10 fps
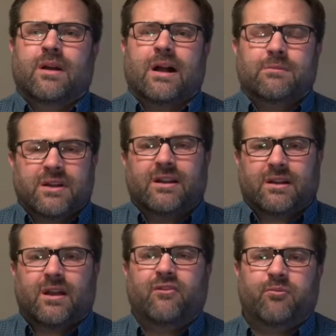I'm going to
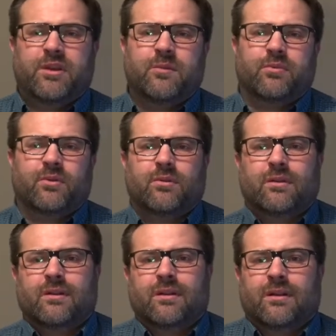love people.
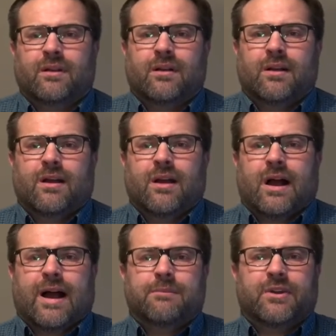
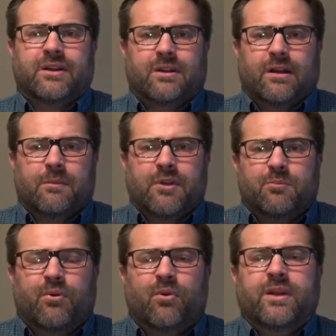I'm going
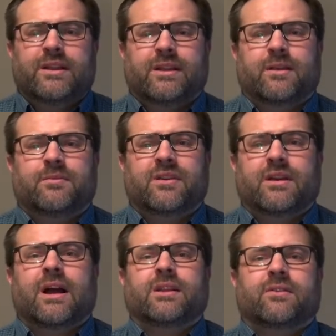to point them to
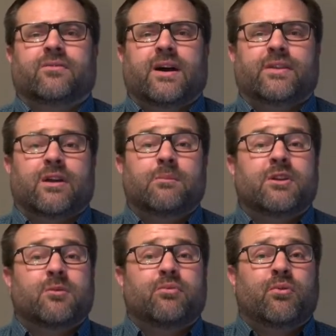God the Father. I'm
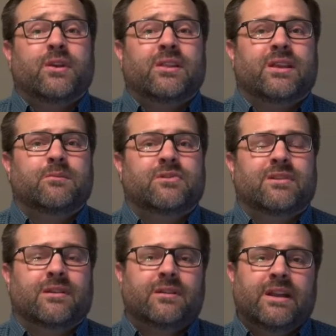going to point them to
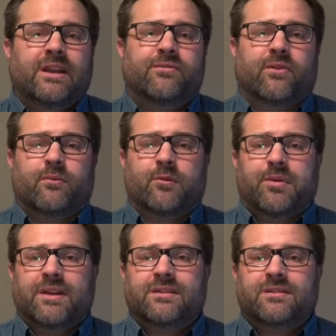their need for
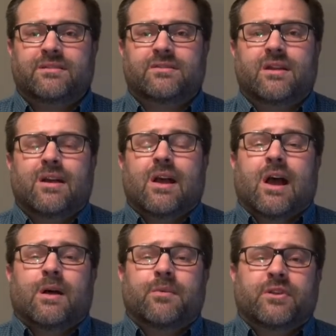repentance.
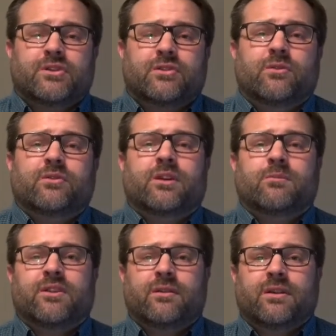I'm going to show
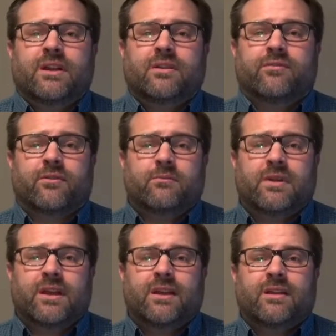them their need for
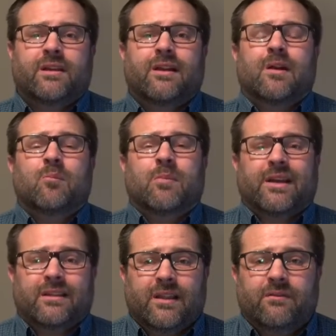me
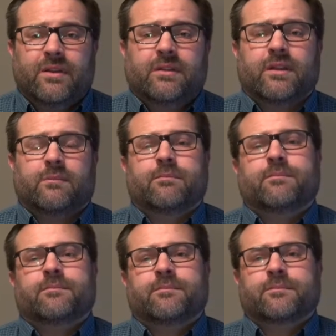by loving them,
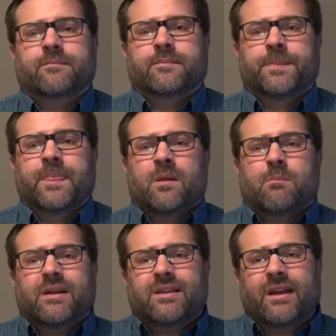
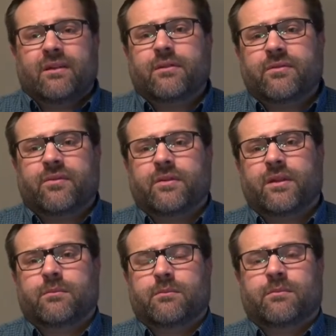by caring for
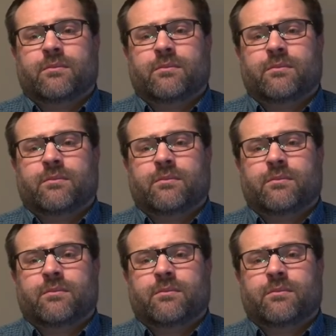them,